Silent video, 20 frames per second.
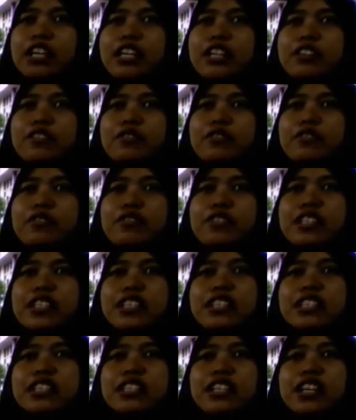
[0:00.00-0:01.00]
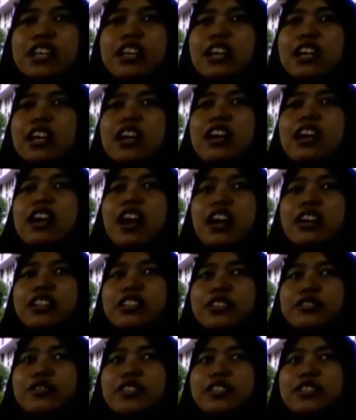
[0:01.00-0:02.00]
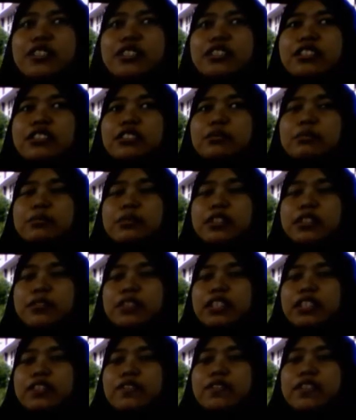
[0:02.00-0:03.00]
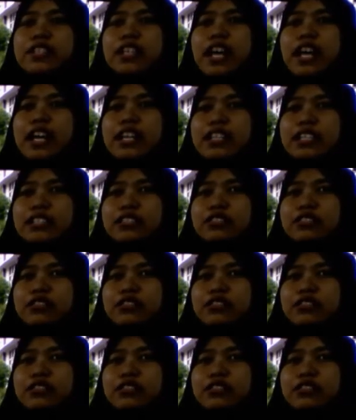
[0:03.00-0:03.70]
if the artificial preservative is added